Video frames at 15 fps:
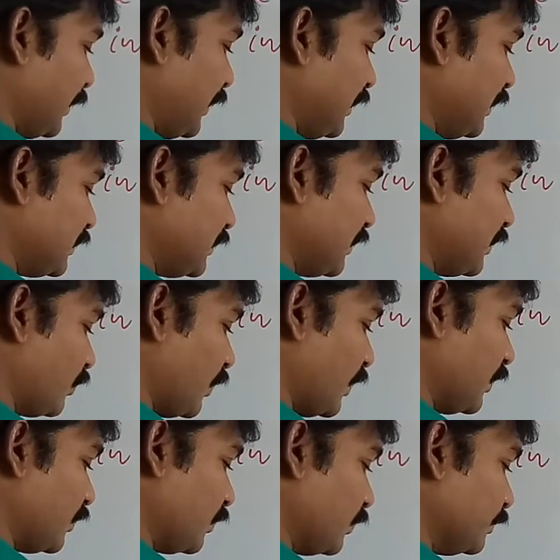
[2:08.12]
P is equal
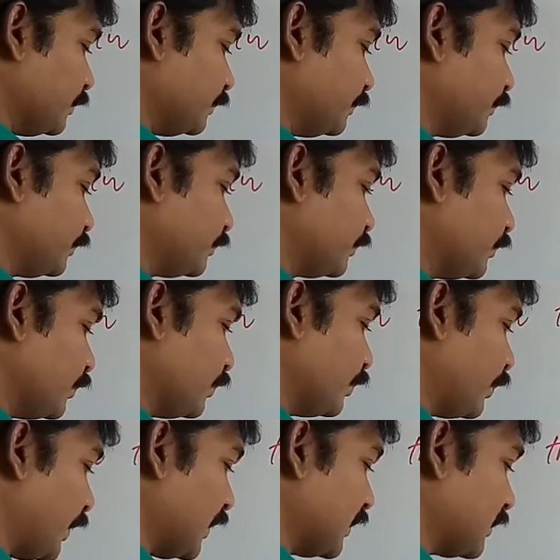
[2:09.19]
to
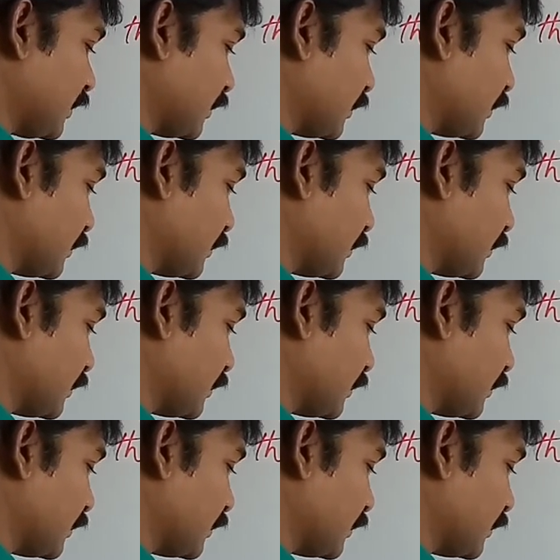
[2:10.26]
pressure.